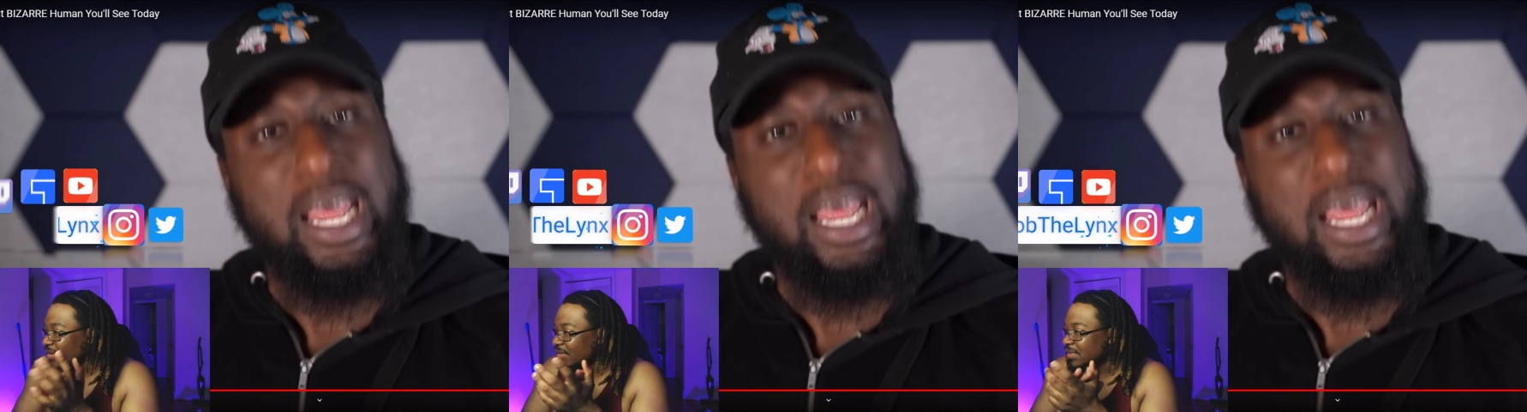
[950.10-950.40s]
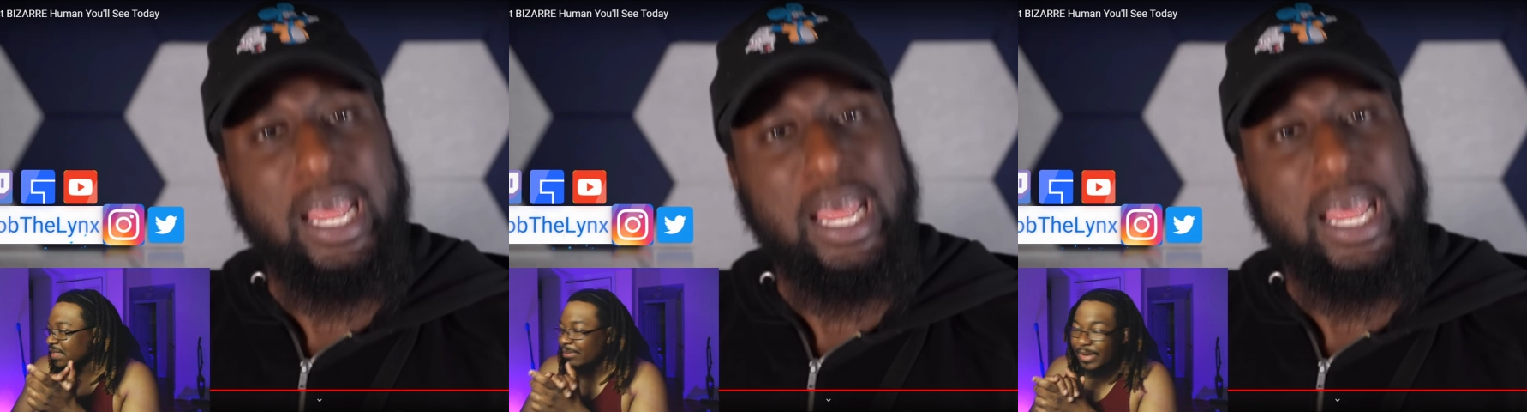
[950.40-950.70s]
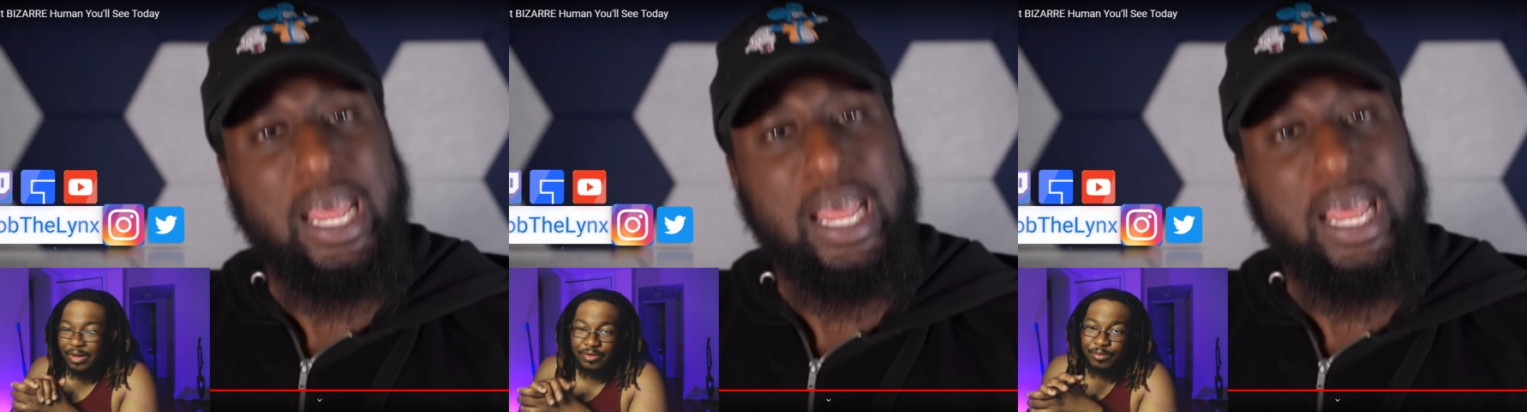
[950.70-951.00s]
Speaker 1: Check me
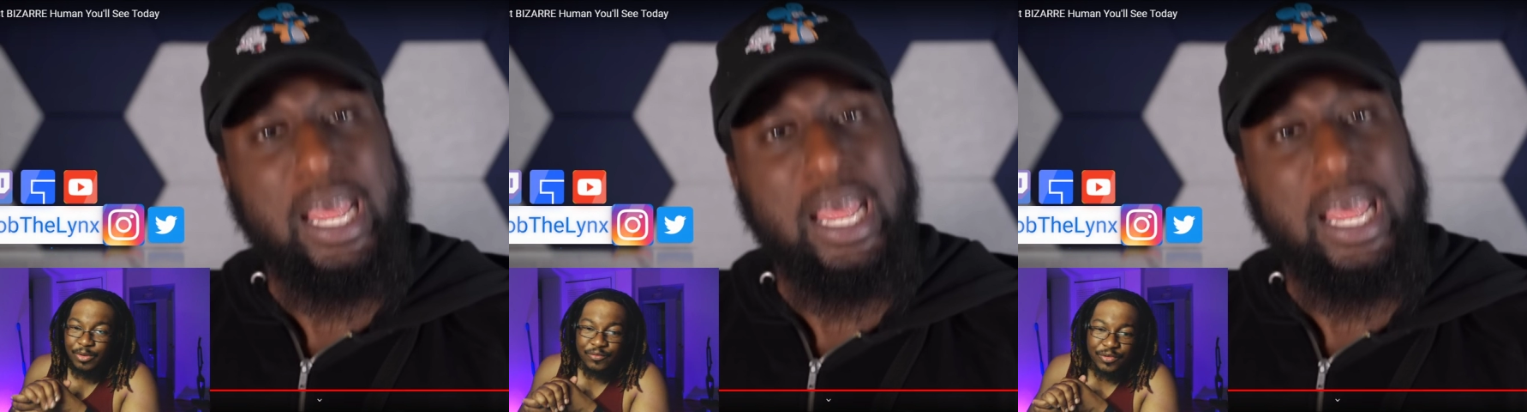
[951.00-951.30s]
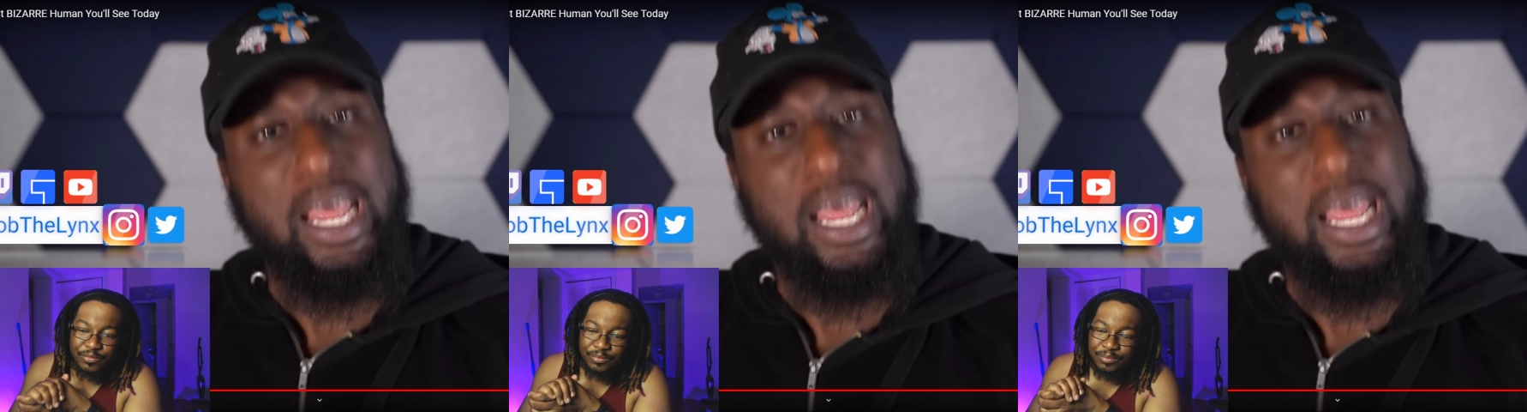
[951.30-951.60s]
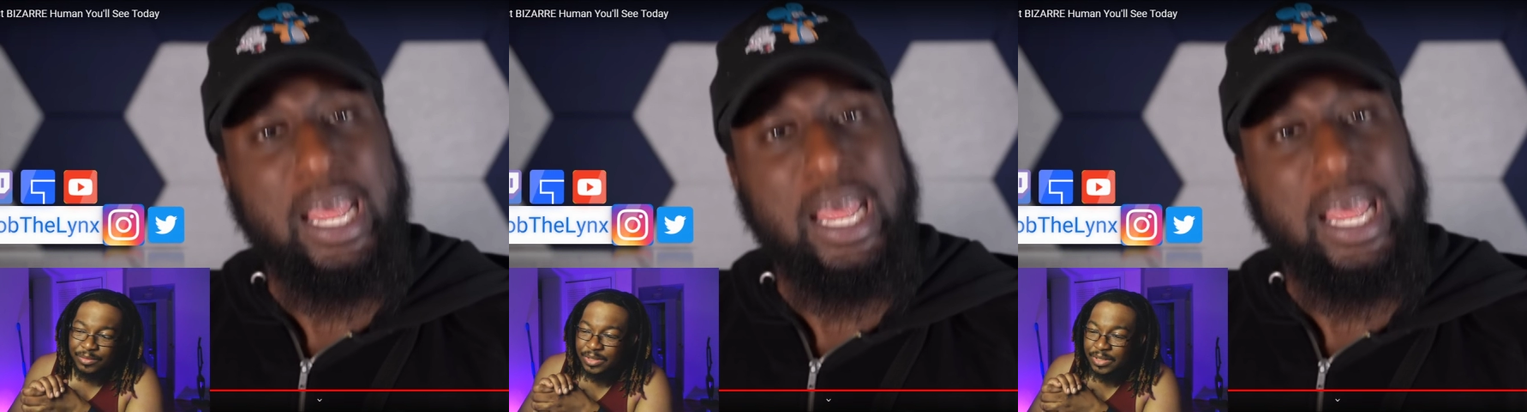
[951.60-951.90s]
out on both of them.
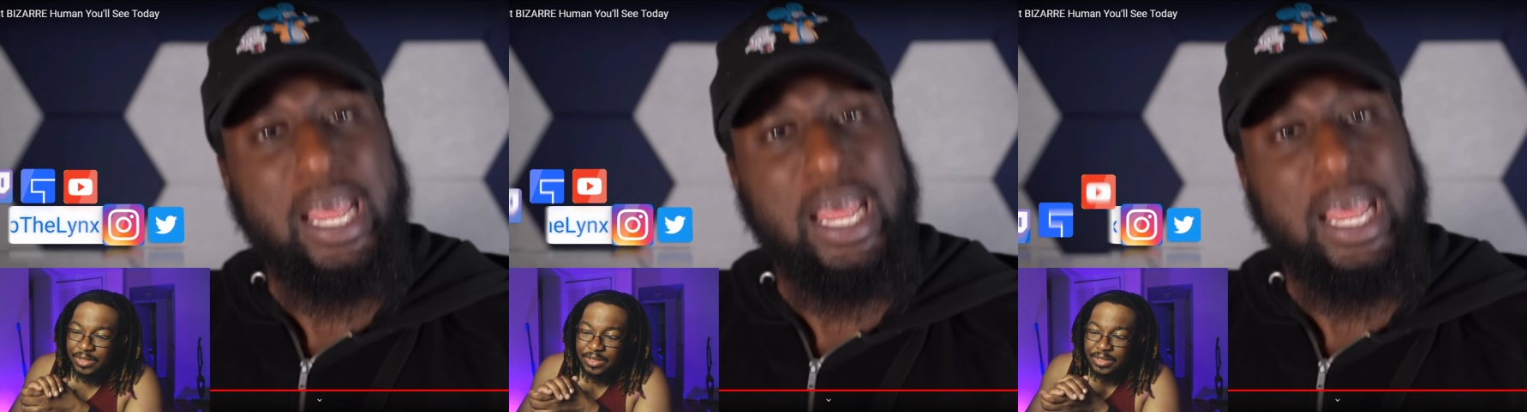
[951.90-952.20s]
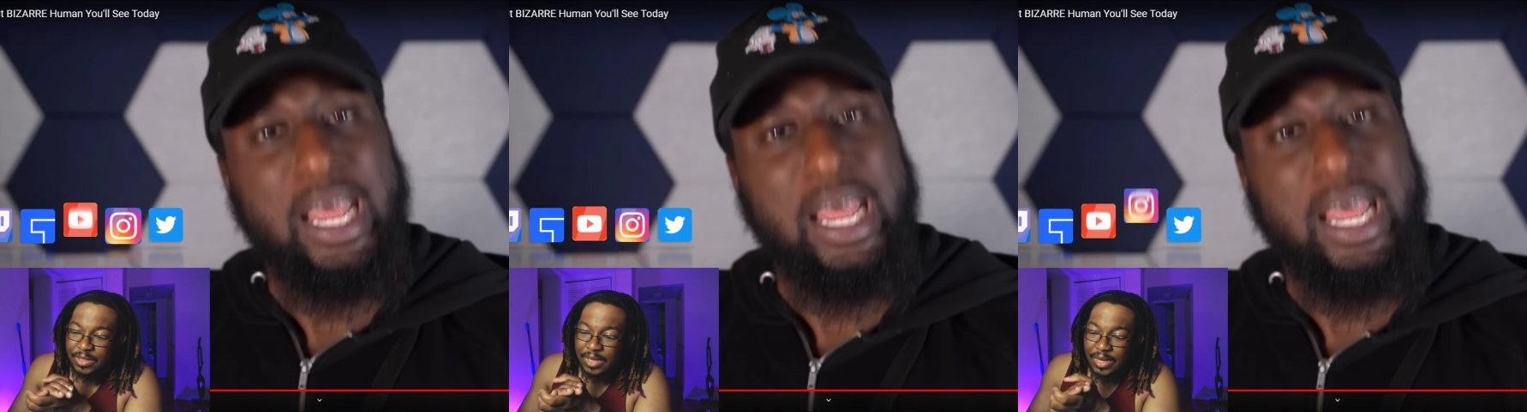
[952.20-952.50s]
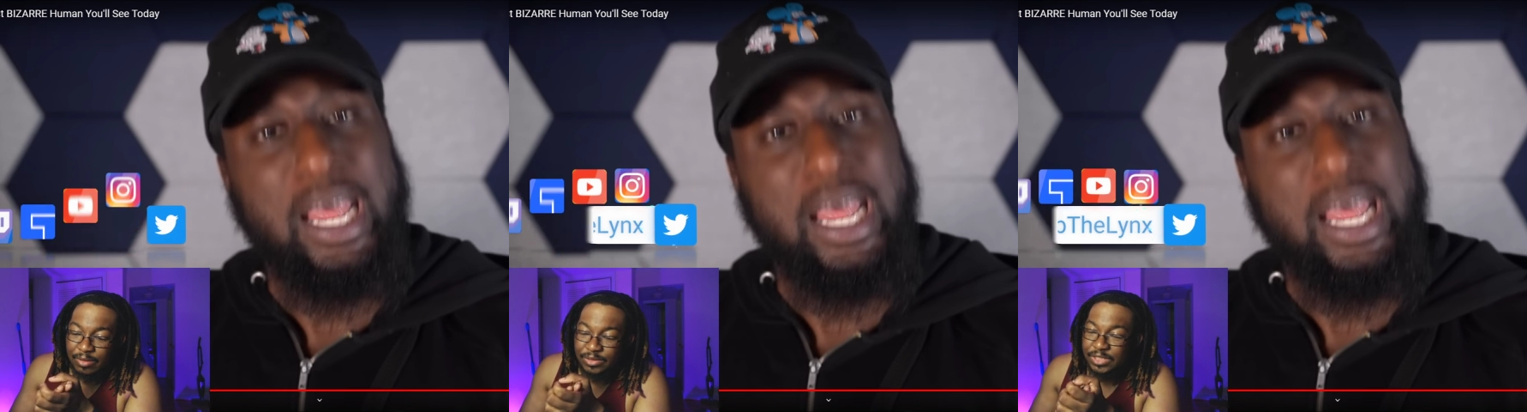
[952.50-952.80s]
And I will
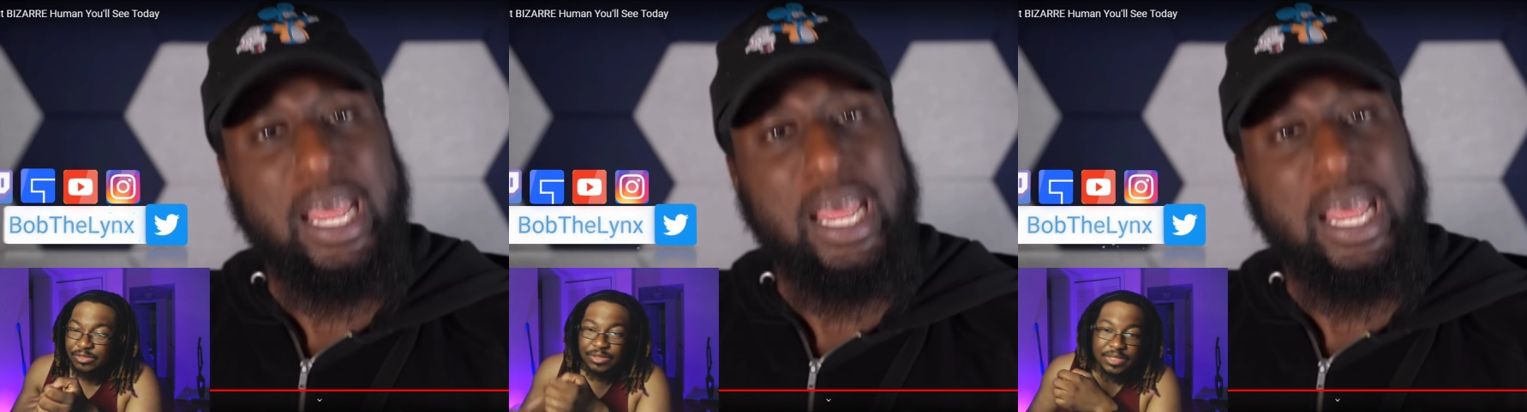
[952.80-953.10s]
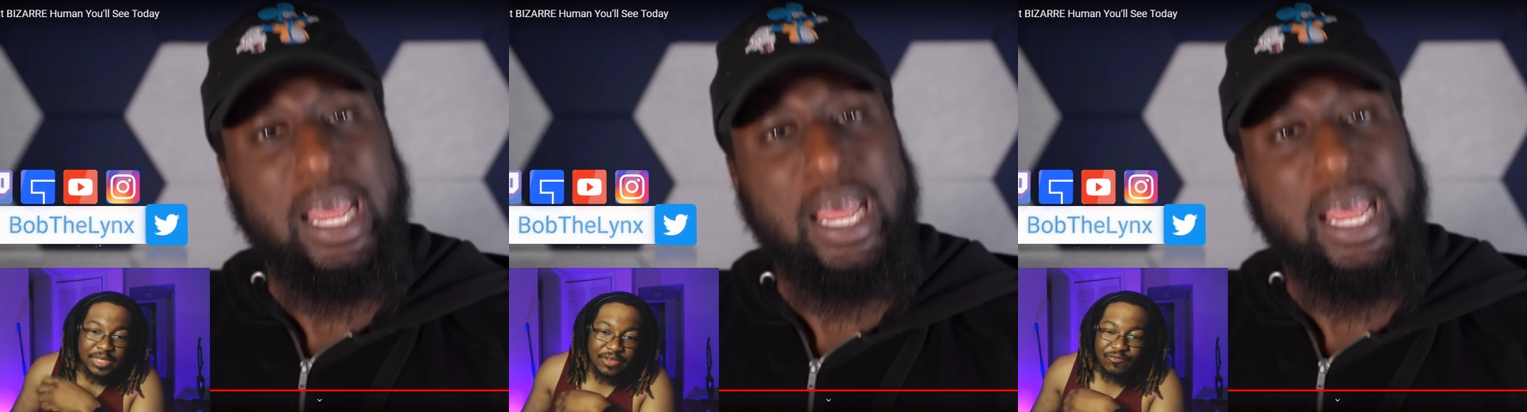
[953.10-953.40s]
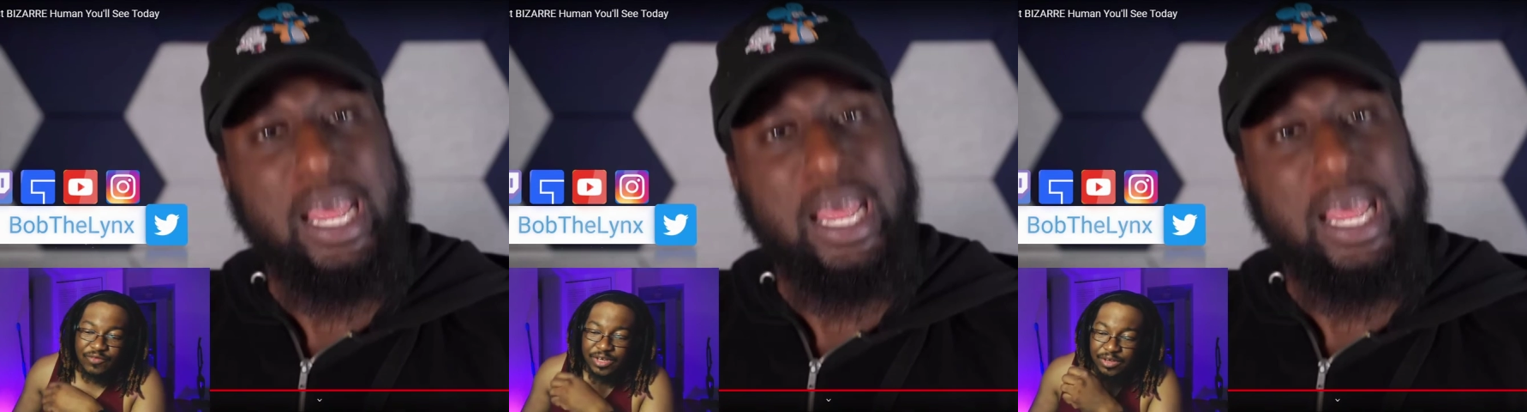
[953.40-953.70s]
see you in the next
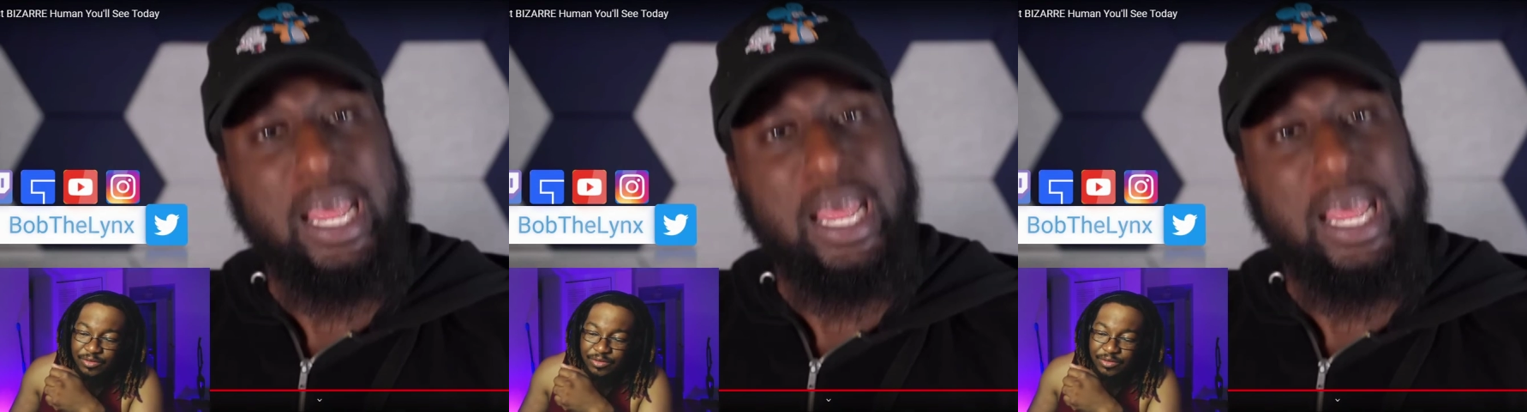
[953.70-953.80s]
video.